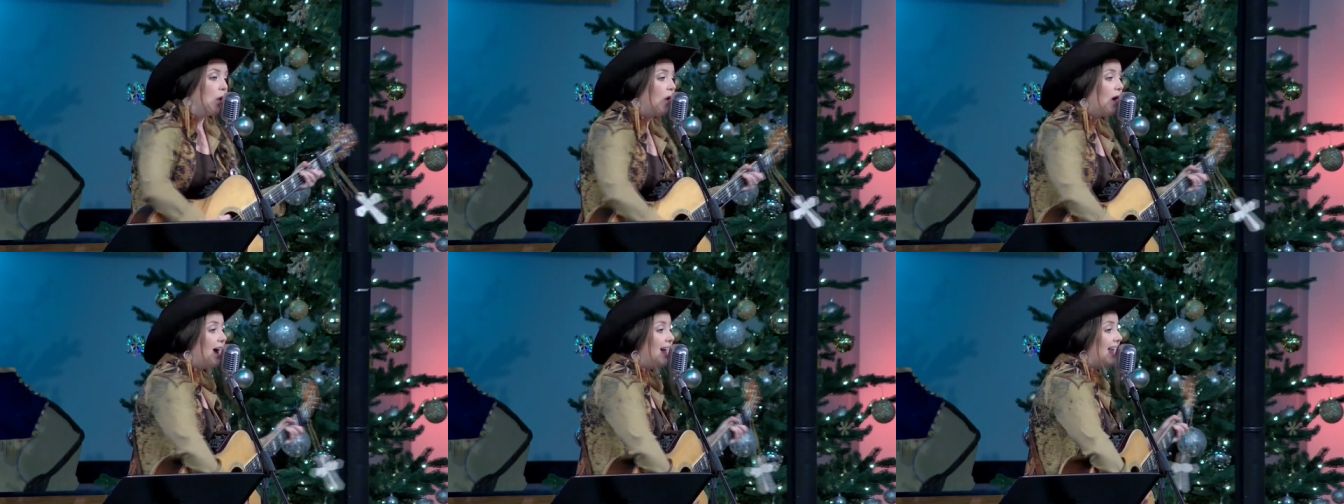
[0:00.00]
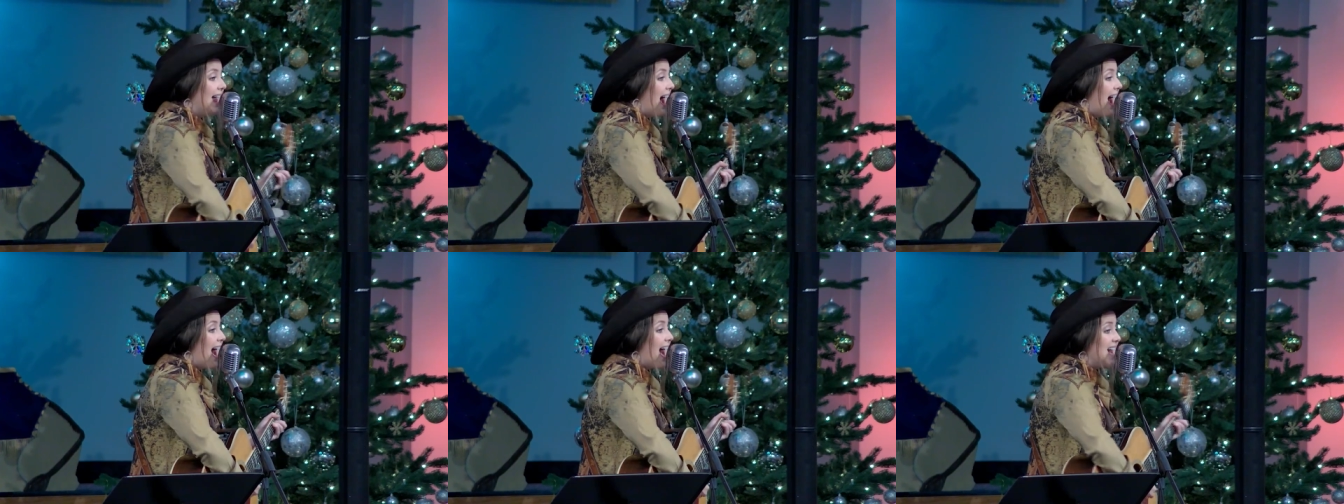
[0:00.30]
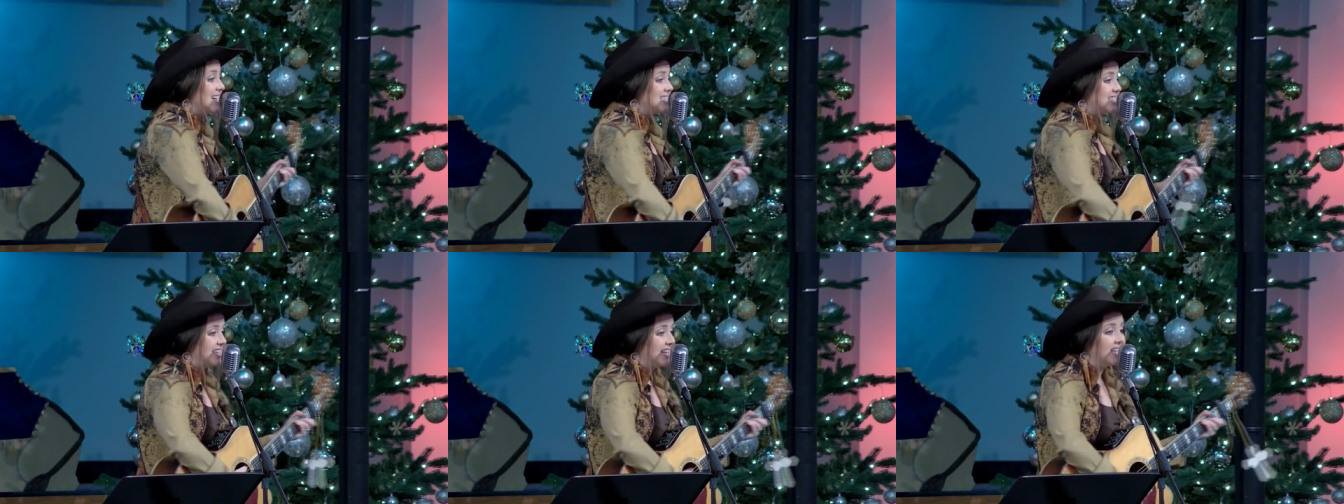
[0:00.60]
Well,
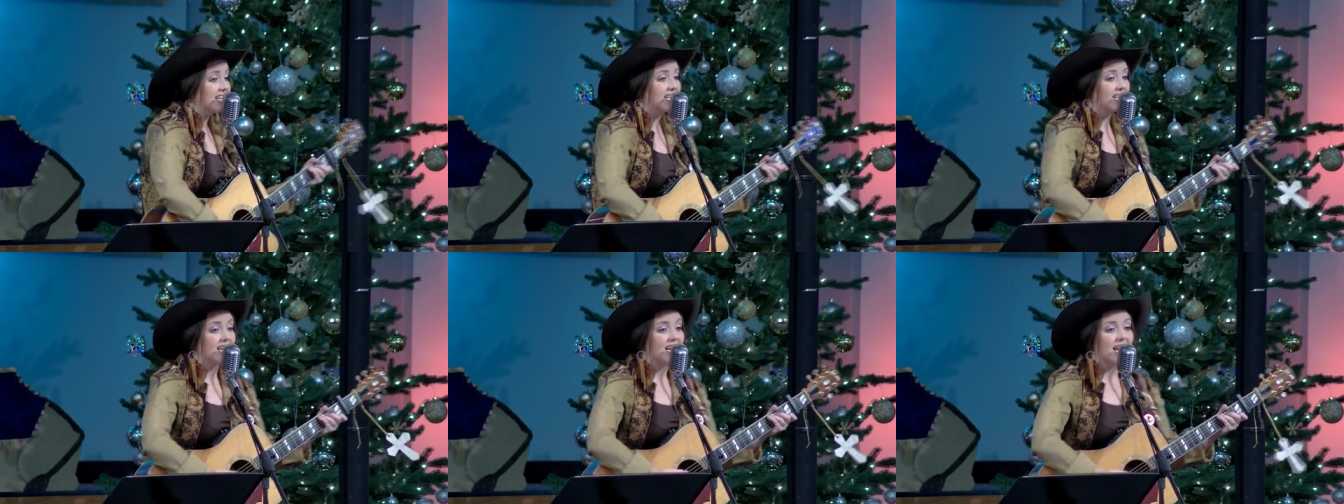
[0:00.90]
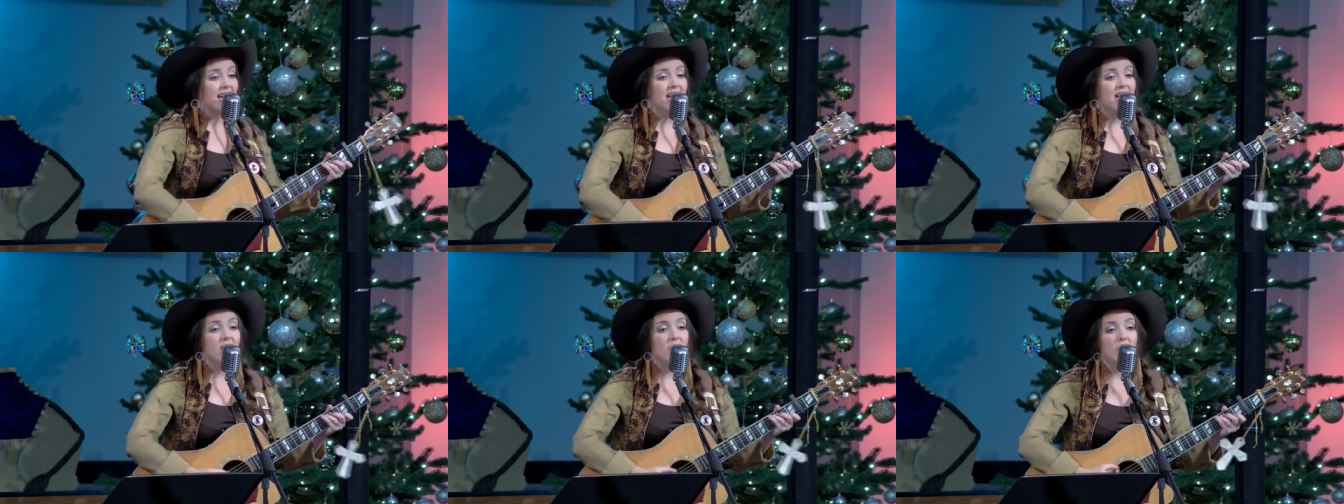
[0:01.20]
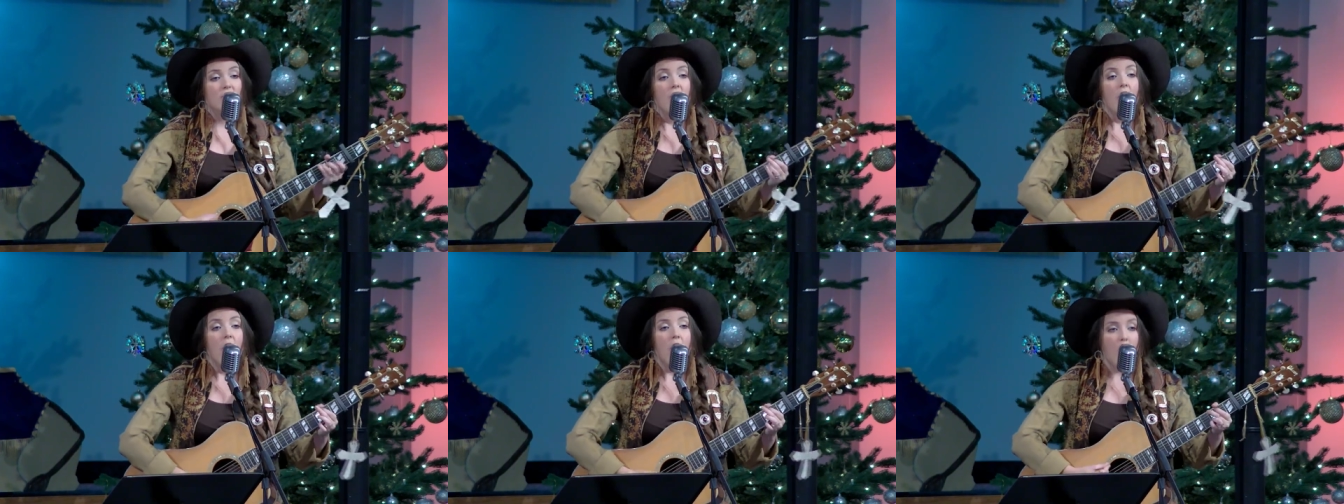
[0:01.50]
I didn't
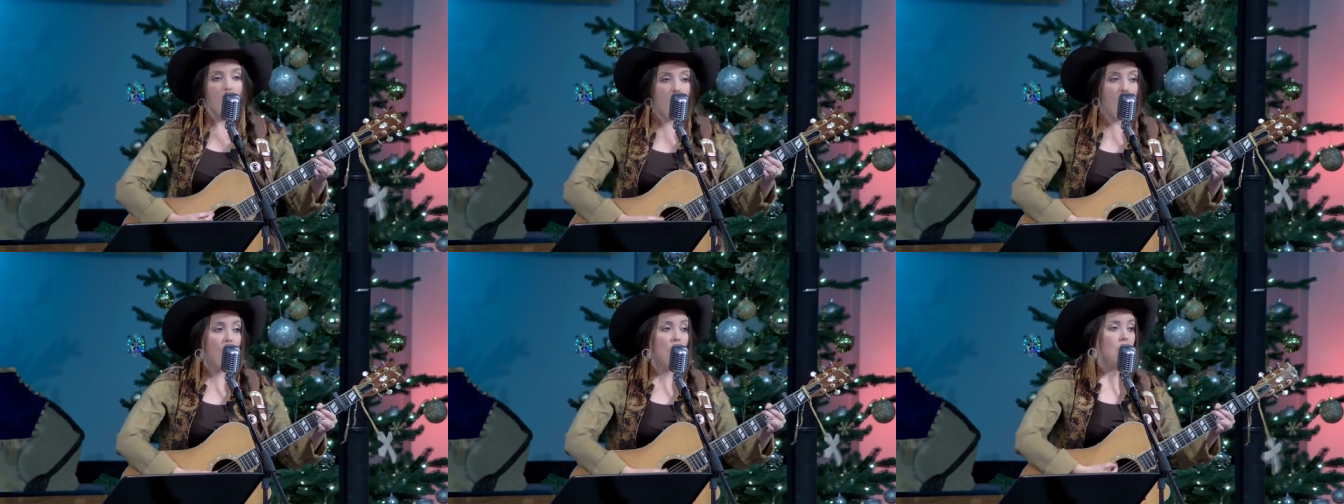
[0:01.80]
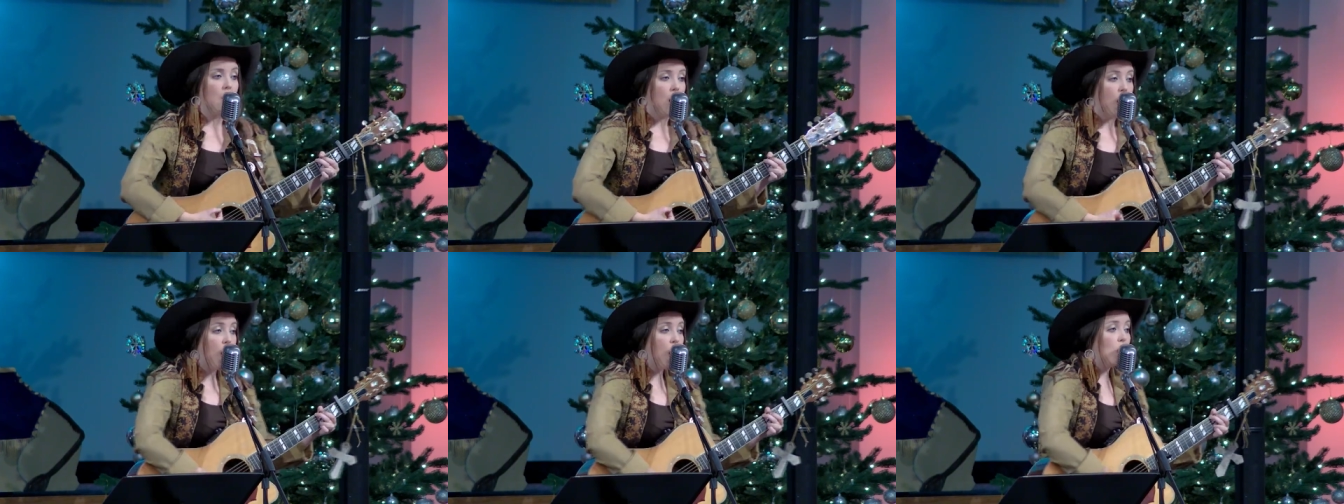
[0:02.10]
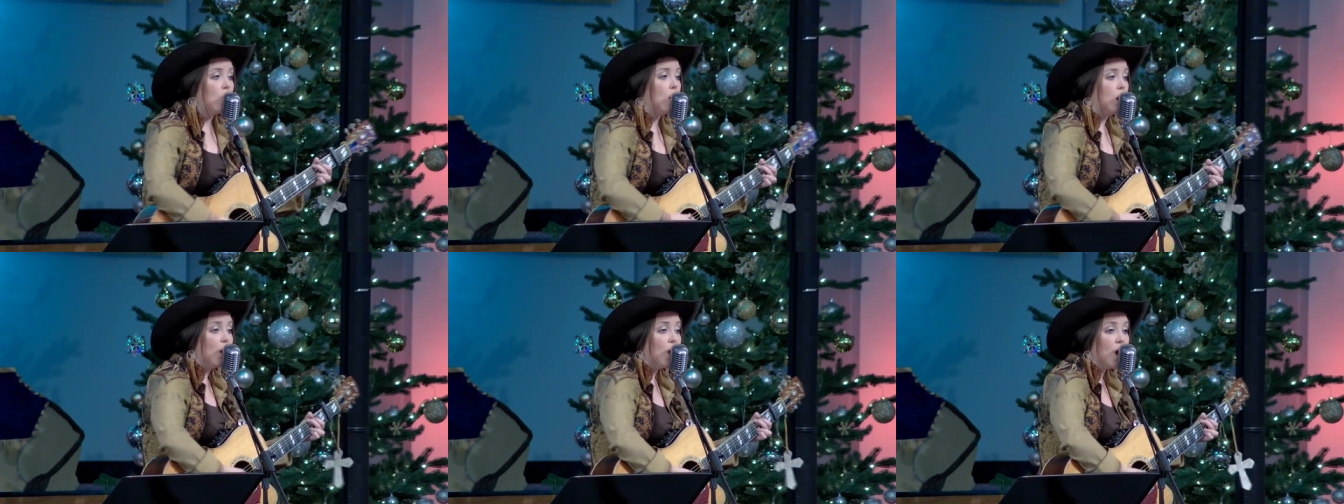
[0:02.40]
hear a ho
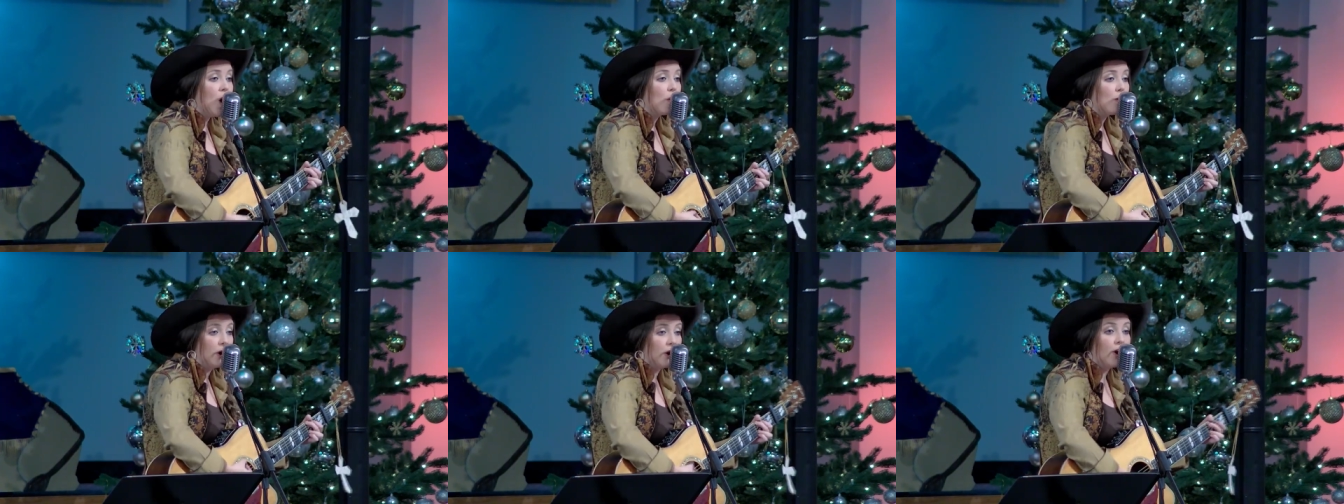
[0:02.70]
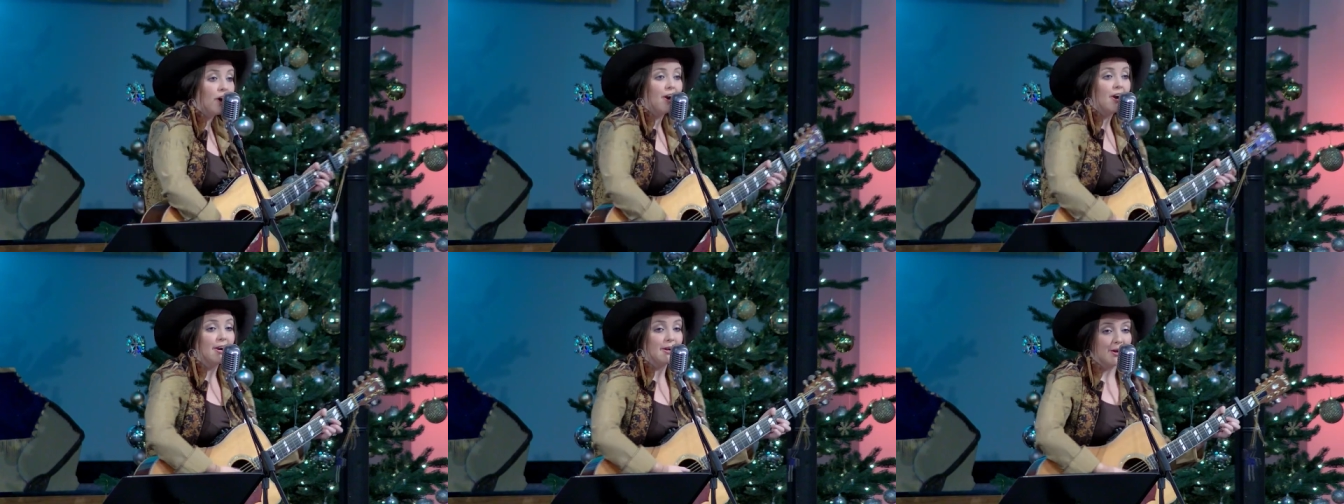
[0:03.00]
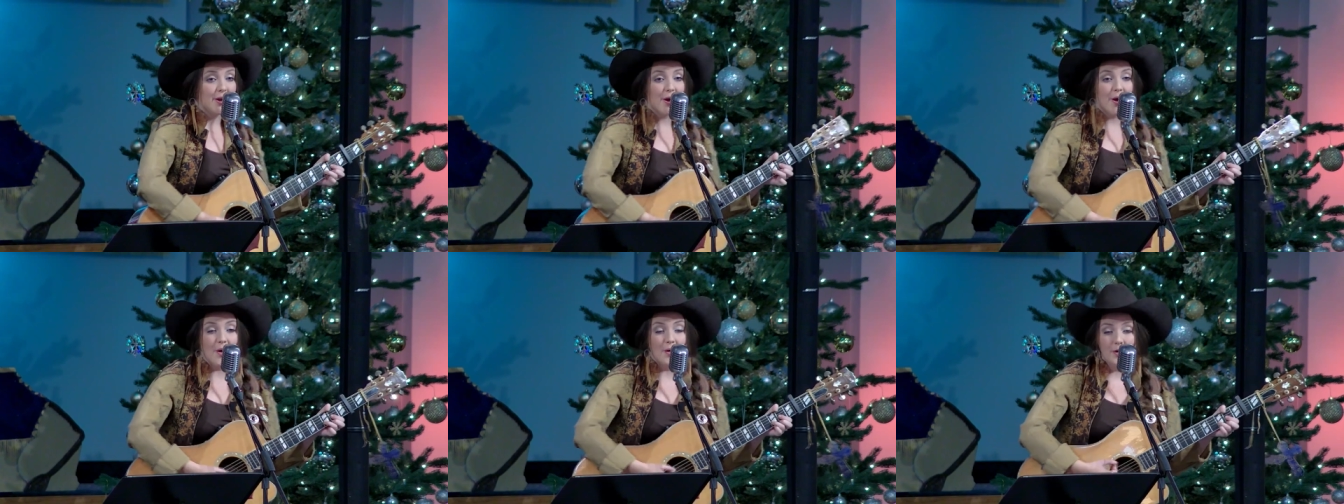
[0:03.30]
ho ho, I heard yo